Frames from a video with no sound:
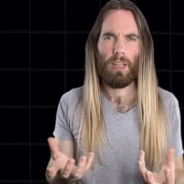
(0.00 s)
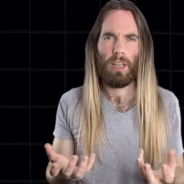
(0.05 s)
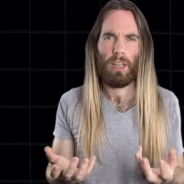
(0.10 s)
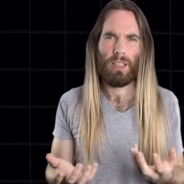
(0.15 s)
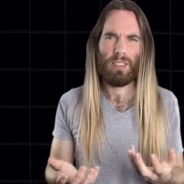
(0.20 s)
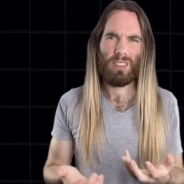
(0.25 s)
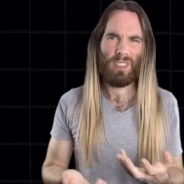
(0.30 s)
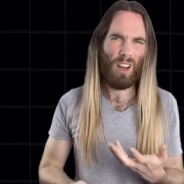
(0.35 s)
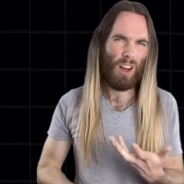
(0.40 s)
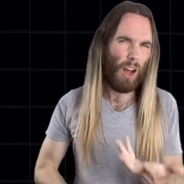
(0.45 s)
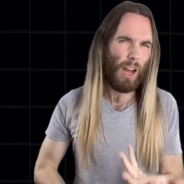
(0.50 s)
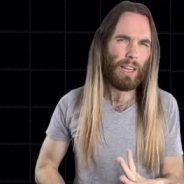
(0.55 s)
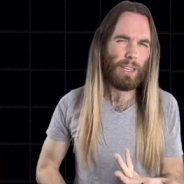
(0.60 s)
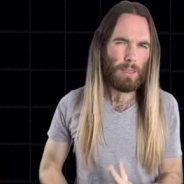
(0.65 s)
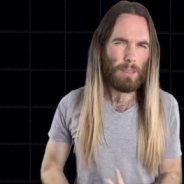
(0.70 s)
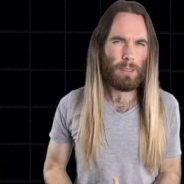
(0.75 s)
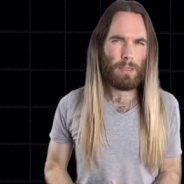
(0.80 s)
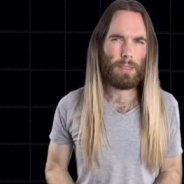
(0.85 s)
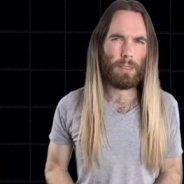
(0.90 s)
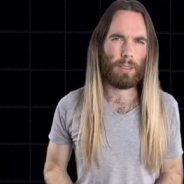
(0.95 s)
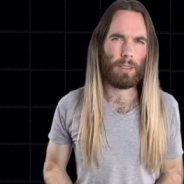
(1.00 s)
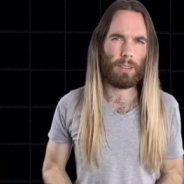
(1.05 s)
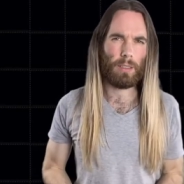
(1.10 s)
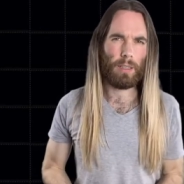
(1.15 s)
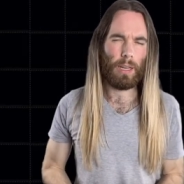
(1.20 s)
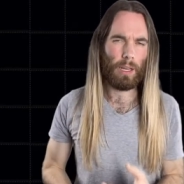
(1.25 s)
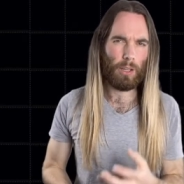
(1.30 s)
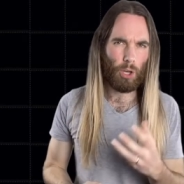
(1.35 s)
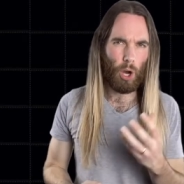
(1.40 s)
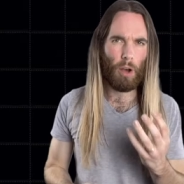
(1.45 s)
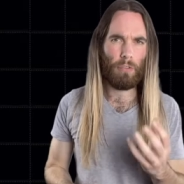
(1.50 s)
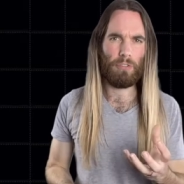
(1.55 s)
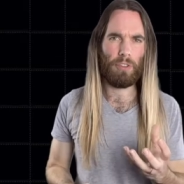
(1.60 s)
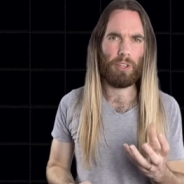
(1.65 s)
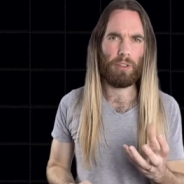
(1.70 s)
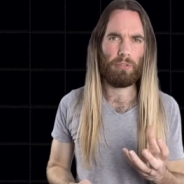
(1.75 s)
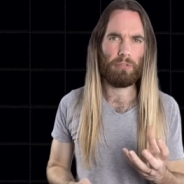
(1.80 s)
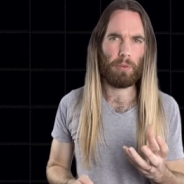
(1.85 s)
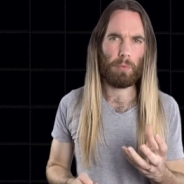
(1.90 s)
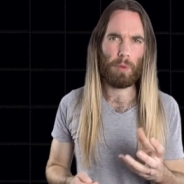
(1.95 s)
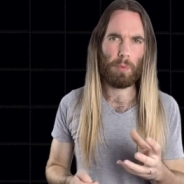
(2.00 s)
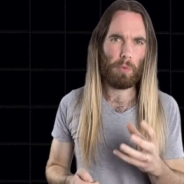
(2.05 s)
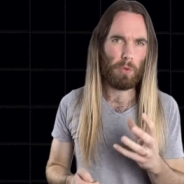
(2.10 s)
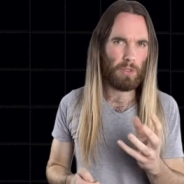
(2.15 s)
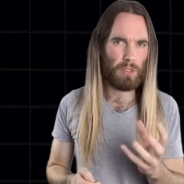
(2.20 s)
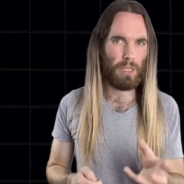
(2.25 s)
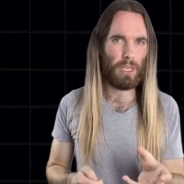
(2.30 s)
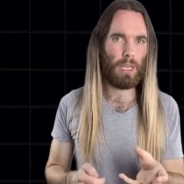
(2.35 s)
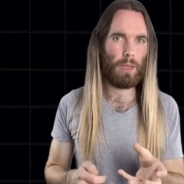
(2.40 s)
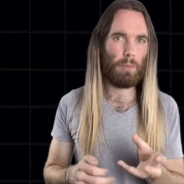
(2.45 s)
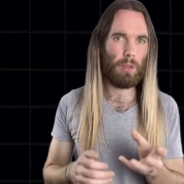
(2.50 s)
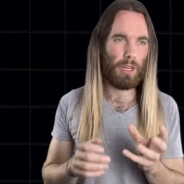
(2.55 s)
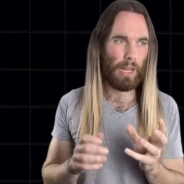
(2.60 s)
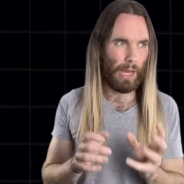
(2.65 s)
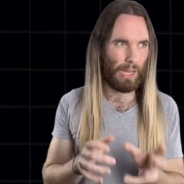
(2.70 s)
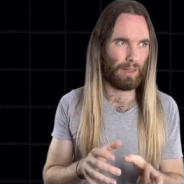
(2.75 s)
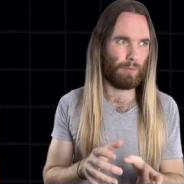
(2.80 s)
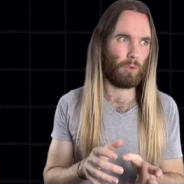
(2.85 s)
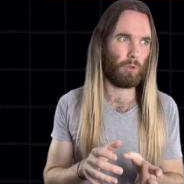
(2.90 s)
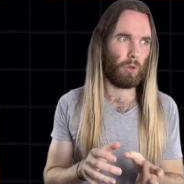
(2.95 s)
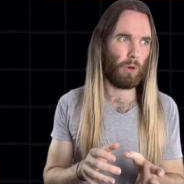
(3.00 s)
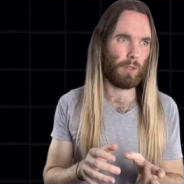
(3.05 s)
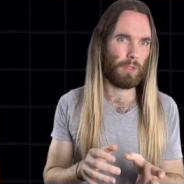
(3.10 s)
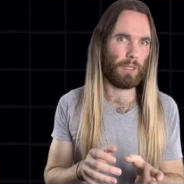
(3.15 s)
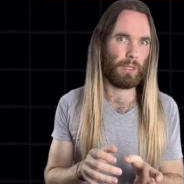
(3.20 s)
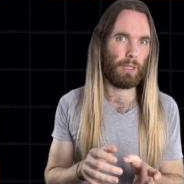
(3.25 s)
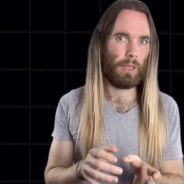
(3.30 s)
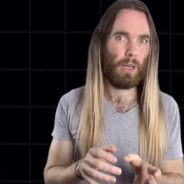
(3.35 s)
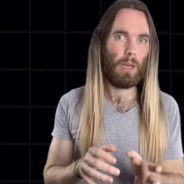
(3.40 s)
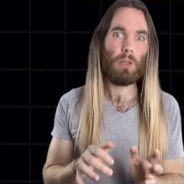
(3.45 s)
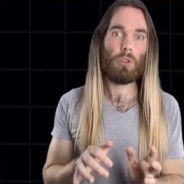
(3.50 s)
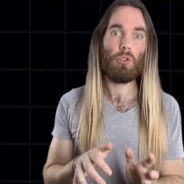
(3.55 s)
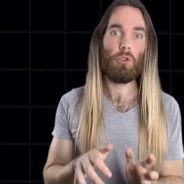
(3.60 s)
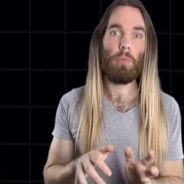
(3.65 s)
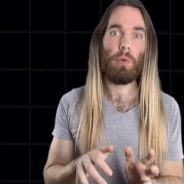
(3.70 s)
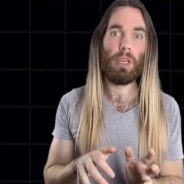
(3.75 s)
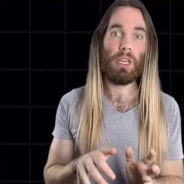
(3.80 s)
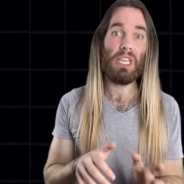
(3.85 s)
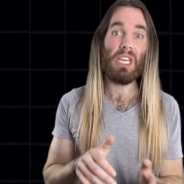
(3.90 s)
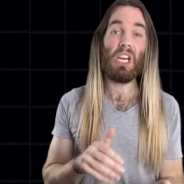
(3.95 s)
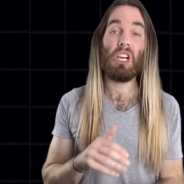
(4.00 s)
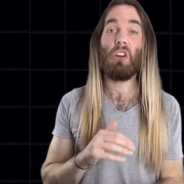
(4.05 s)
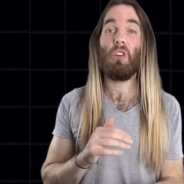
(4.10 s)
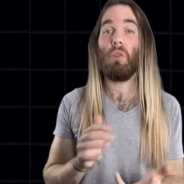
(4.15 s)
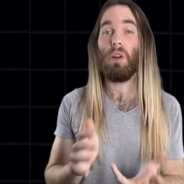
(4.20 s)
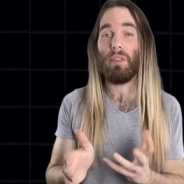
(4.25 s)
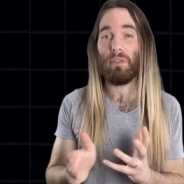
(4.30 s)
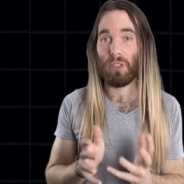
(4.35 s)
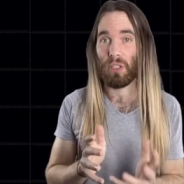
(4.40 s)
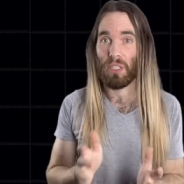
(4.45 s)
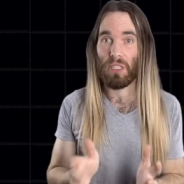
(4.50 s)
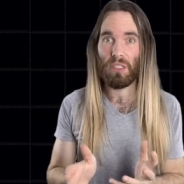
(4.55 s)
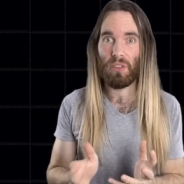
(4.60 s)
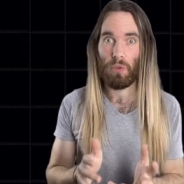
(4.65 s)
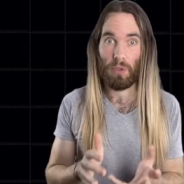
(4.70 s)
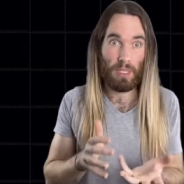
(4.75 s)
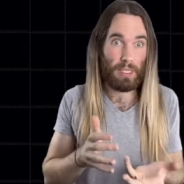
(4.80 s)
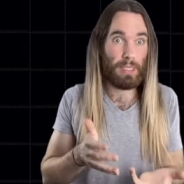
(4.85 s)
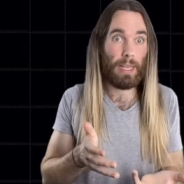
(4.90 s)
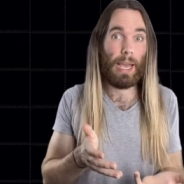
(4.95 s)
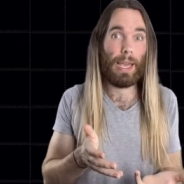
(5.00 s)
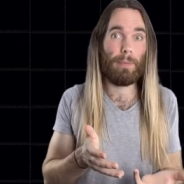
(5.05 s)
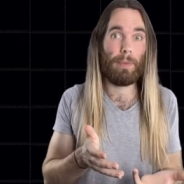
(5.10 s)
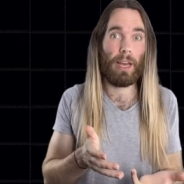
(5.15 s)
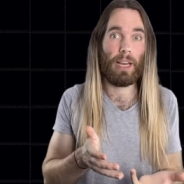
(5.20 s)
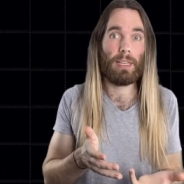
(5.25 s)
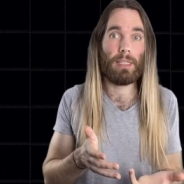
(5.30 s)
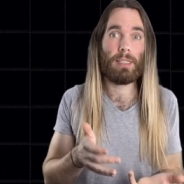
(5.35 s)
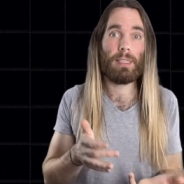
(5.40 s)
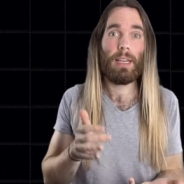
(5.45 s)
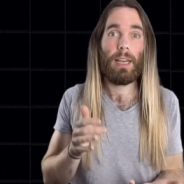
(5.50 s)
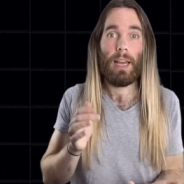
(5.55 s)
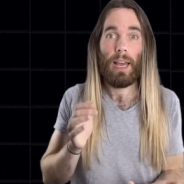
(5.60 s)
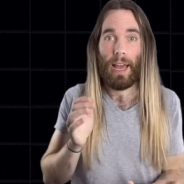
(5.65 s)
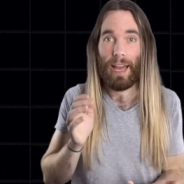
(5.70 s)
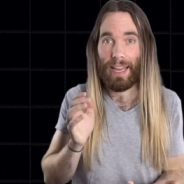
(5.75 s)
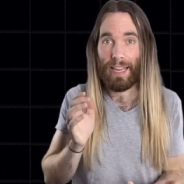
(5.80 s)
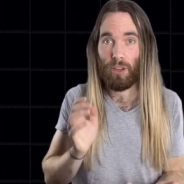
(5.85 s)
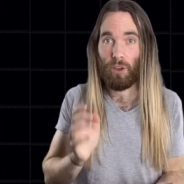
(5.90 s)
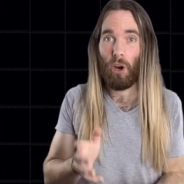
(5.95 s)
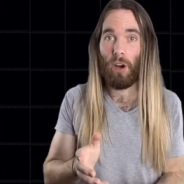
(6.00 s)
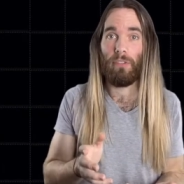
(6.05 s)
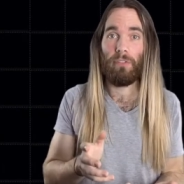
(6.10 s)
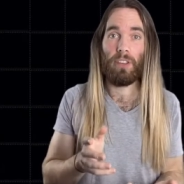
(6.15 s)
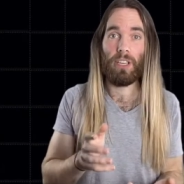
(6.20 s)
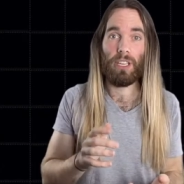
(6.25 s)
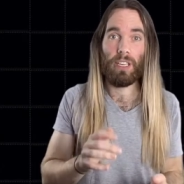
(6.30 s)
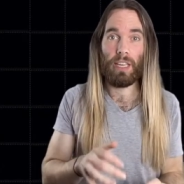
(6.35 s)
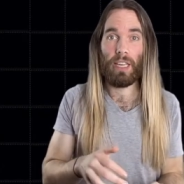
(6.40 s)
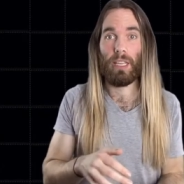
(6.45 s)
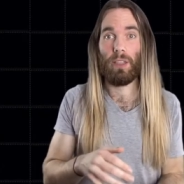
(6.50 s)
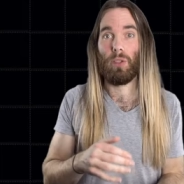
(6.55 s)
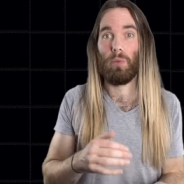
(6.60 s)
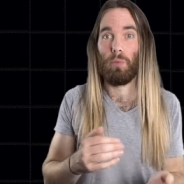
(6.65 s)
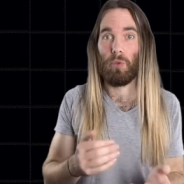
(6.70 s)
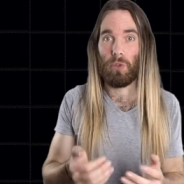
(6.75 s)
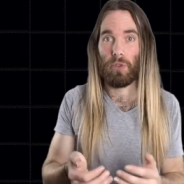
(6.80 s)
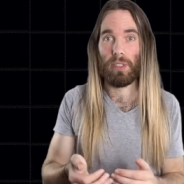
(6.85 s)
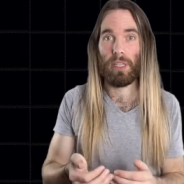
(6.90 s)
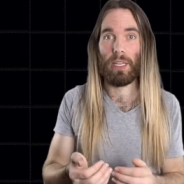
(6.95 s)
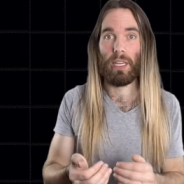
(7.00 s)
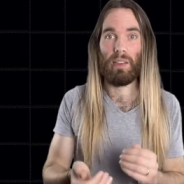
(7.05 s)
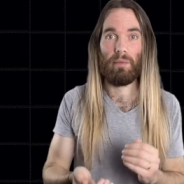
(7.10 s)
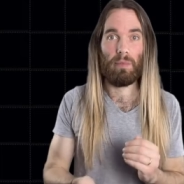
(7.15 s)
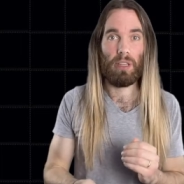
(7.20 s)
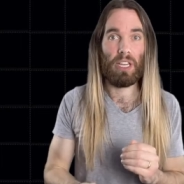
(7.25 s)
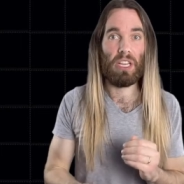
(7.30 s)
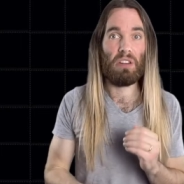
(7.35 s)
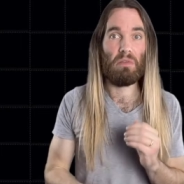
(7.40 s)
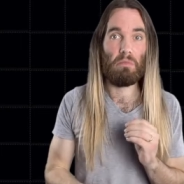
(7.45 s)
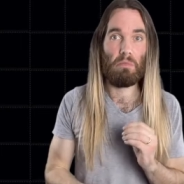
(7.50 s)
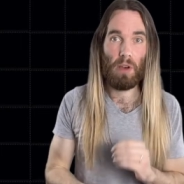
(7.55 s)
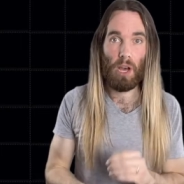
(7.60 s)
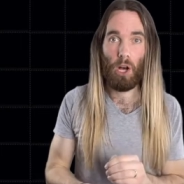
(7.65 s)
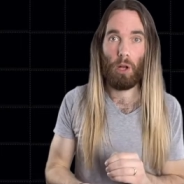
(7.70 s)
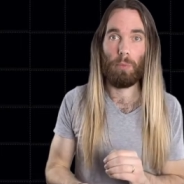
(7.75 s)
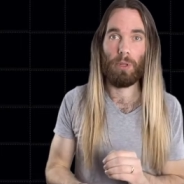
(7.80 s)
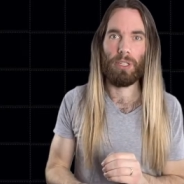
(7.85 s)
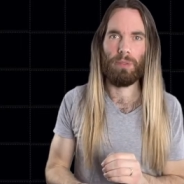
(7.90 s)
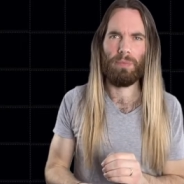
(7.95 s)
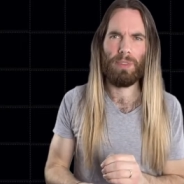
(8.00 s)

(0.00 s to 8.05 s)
And I consider a coffee from the museum in Animal Crossing to be equivalent, or the same as, a coffee in the museum in Melbourne.